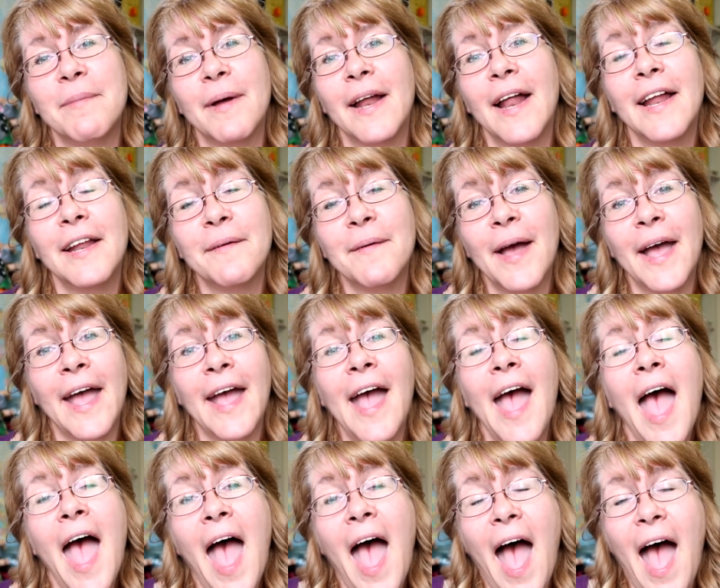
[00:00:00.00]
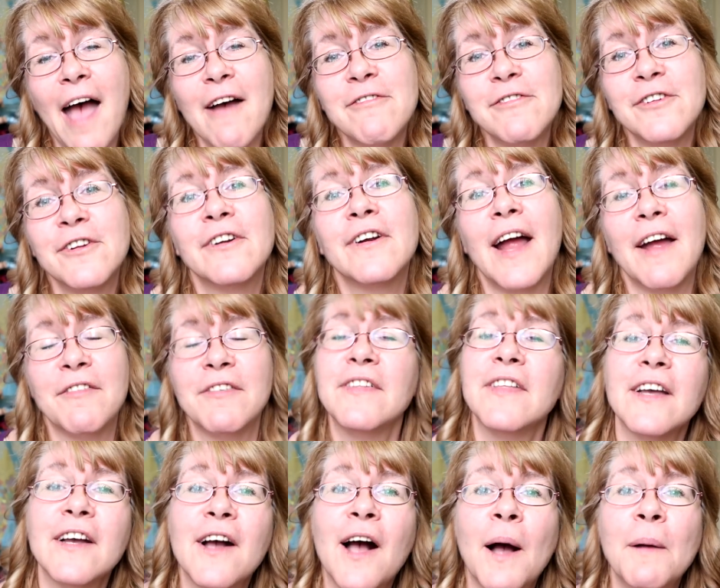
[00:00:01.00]
But anyway, after
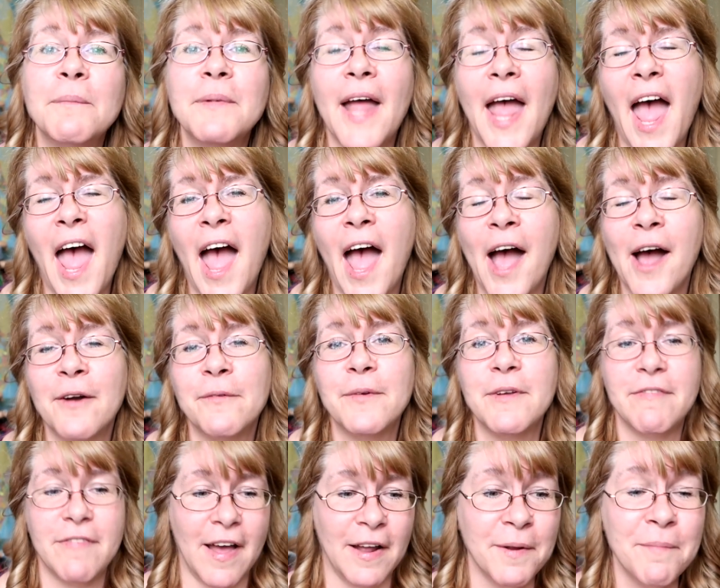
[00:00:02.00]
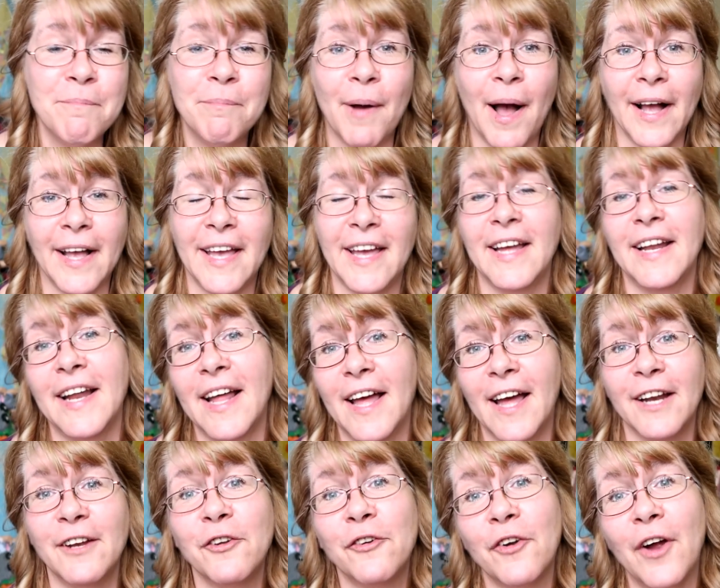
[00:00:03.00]
everything calmed down, we found a bucket and it
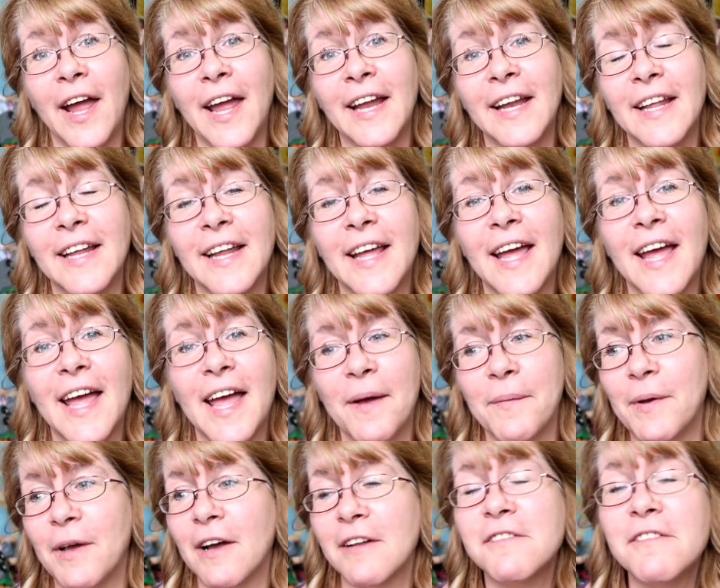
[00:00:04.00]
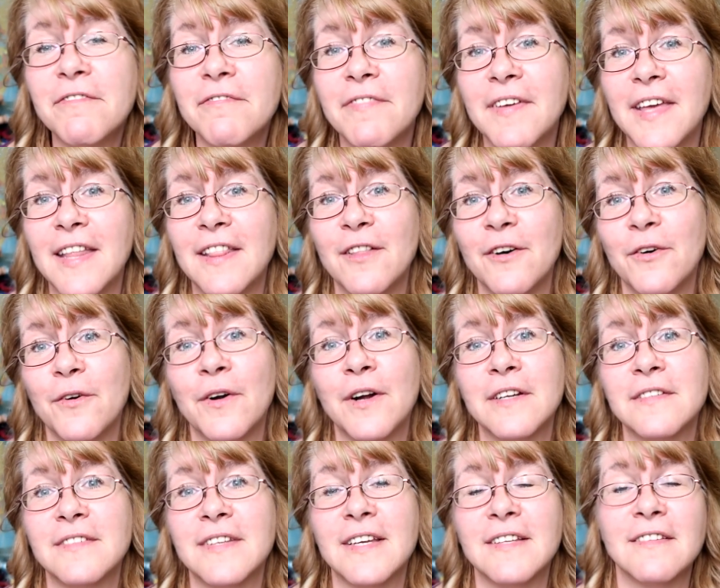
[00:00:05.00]
had grain in it and we got to feed the
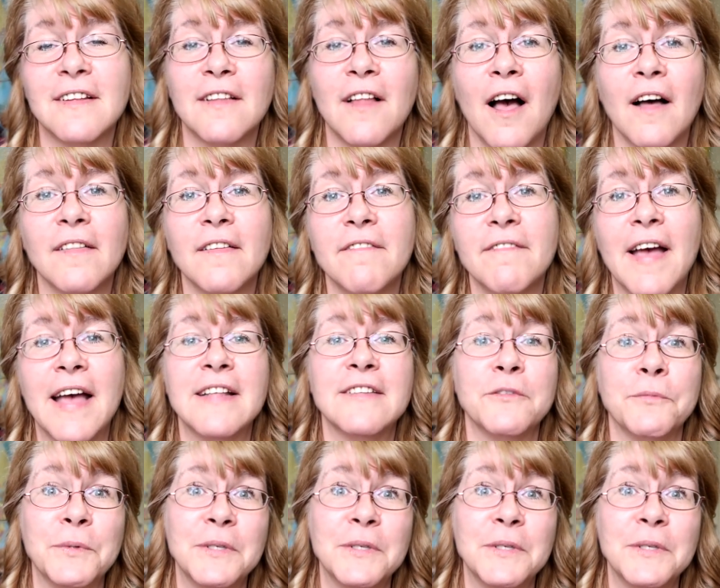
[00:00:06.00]
horses along the fence.